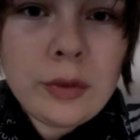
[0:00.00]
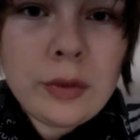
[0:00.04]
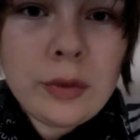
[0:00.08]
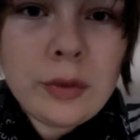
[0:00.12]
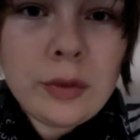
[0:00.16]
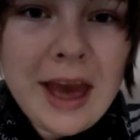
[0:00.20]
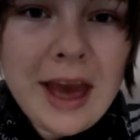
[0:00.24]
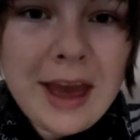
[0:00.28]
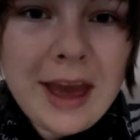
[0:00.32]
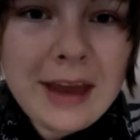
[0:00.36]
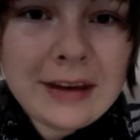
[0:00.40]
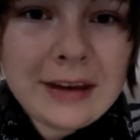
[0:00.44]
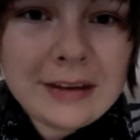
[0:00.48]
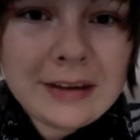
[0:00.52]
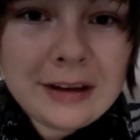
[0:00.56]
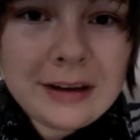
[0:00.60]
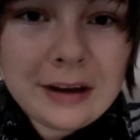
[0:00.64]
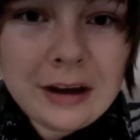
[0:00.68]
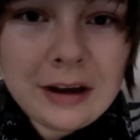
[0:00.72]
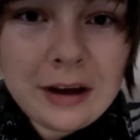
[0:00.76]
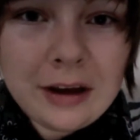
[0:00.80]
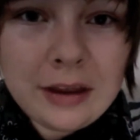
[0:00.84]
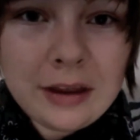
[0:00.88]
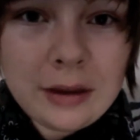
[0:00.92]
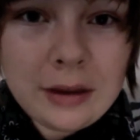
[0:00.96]
and
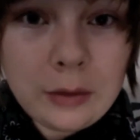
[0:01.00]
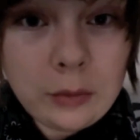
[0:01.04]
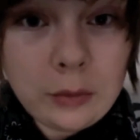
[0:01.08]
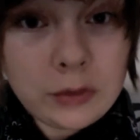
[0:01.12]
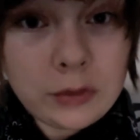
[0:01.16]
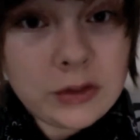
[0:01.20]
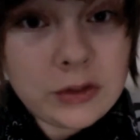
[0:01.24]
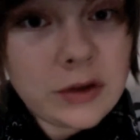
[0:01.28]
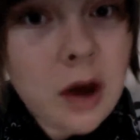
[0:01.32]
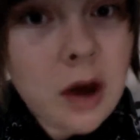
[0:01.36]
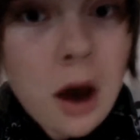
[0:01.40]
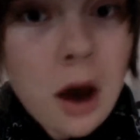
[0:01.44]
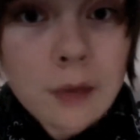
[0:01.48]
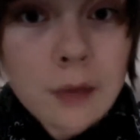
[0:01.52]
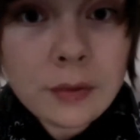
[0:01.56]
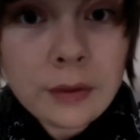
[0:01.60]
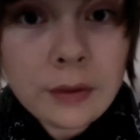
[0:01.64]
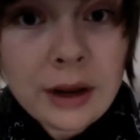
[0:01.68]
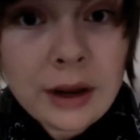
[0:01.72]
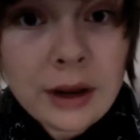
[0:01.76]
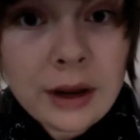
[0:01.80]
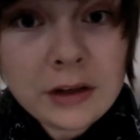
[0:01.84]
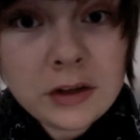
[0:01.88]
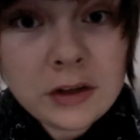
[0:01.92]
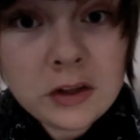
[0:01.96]
there was copyright.